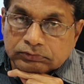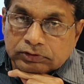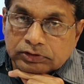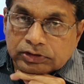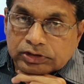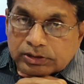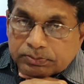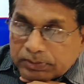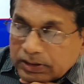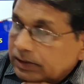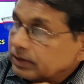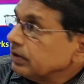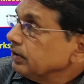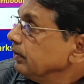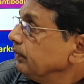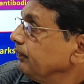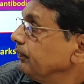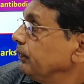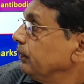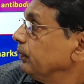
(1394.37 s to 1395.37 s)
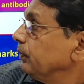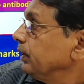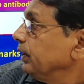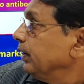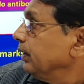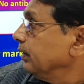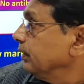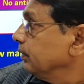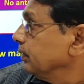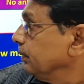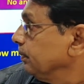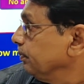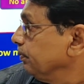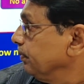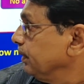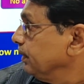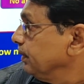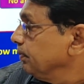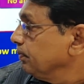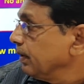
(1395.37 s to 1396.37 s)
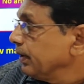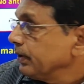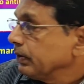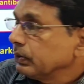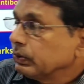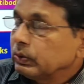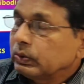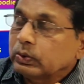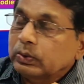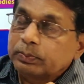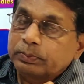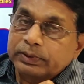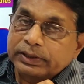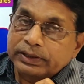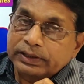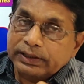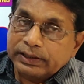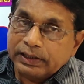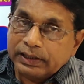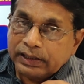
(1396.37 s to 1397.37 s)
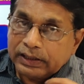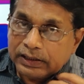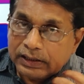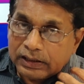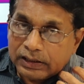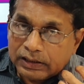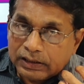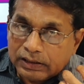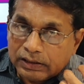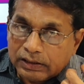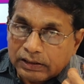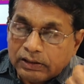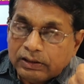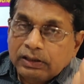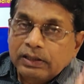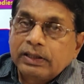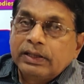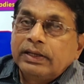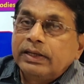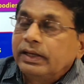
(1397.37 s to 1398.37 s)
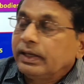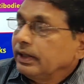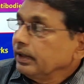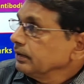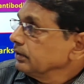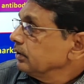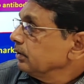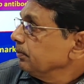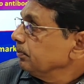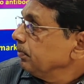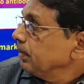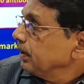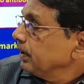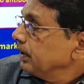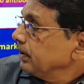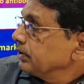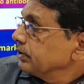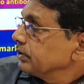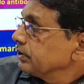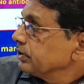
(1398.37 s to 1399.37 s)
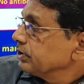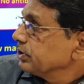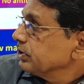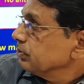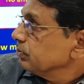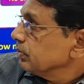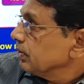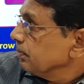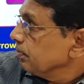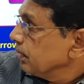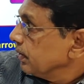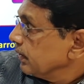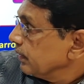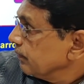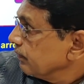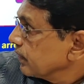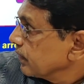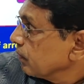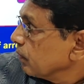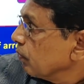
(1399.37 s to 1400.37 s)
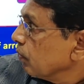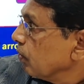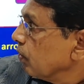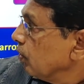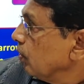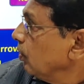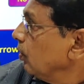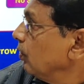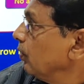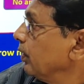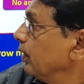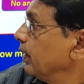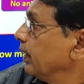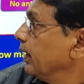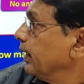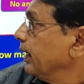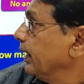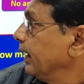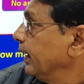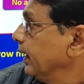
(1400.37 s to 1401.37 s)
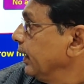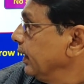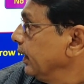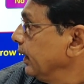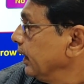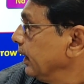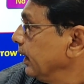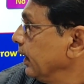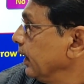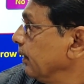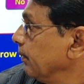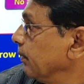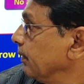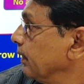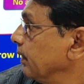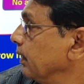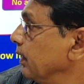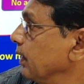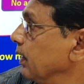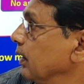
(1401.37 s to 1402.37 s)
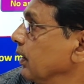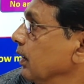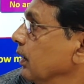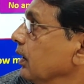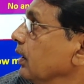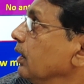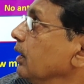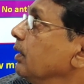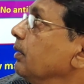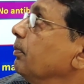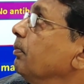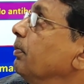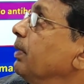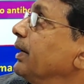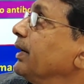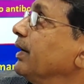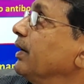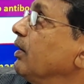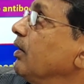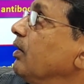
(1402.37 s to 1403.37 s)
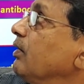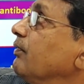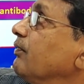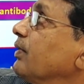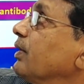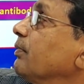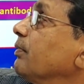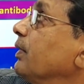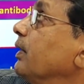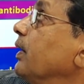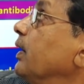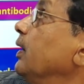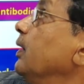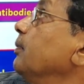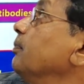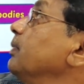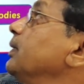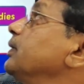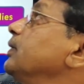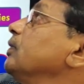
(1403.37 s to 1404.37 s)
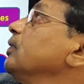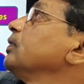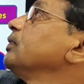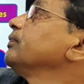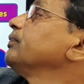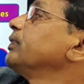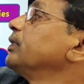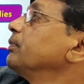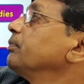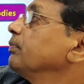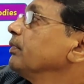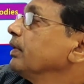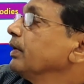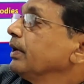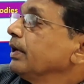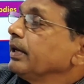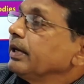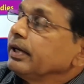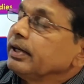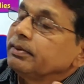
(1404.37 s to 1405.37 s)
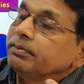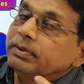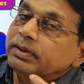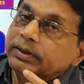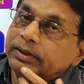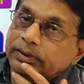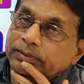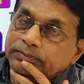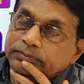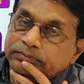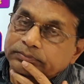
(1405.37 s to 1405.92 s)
Similarly, if you take the B blood group, he can take the blood, receive the blood from O and AB, but not from A, but not from AB.